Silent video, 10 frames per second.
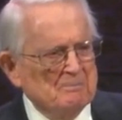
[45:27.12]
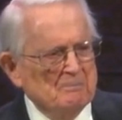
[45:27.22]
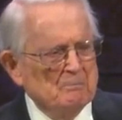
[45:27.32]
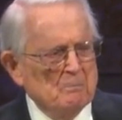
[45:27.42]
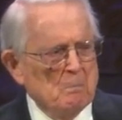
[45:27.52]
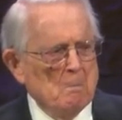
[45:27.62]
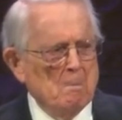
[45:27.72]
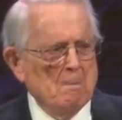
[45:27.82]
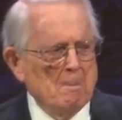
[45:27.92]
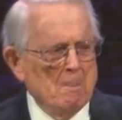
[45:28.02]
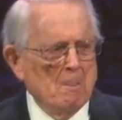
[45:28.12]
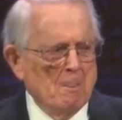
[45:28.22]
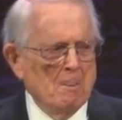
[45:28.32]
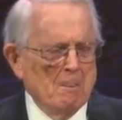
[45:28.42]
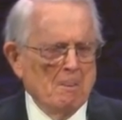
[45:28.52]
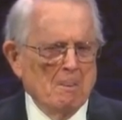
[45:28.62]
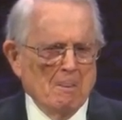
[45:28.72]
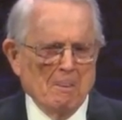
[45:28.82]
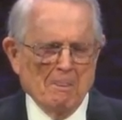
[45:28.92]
No one is speaking in this clip.